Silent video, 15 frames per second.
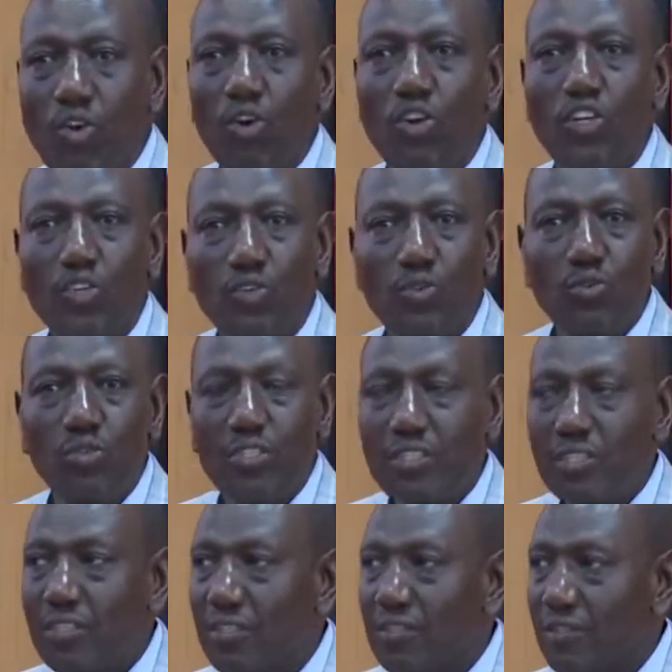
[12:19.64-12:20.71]
collude
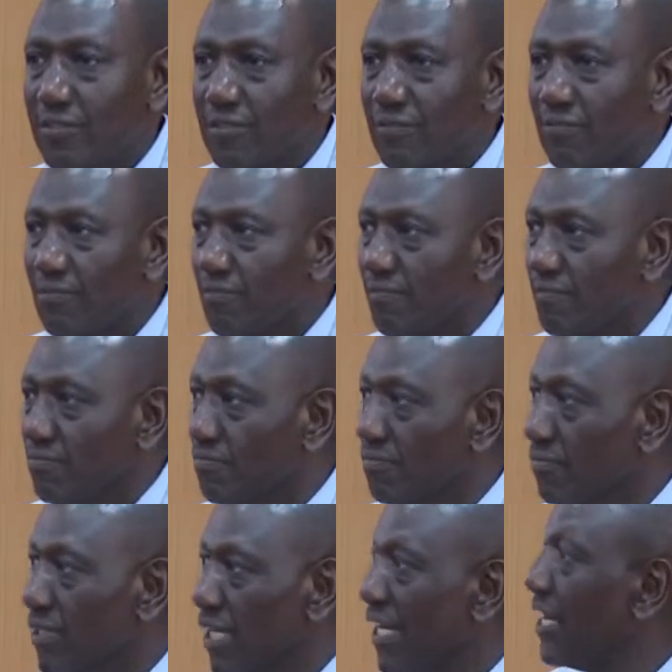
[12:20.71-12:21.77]

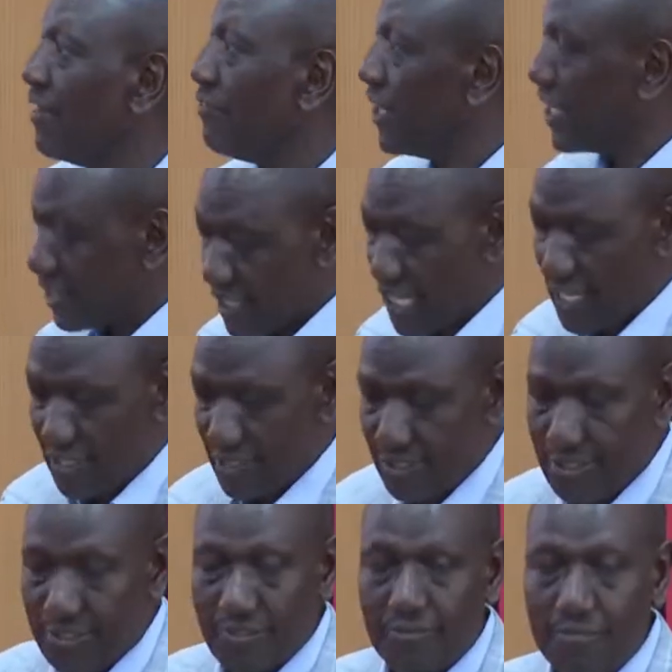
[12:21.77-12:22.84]
and evade
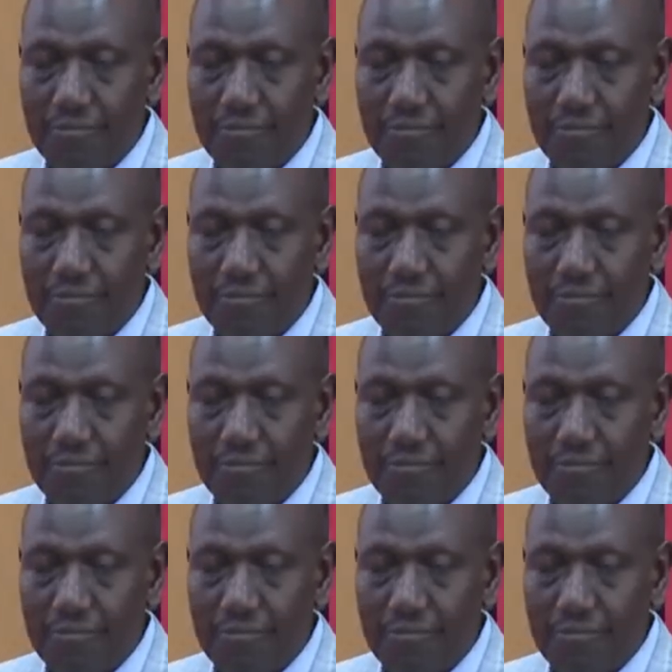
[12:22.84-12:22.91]
tax.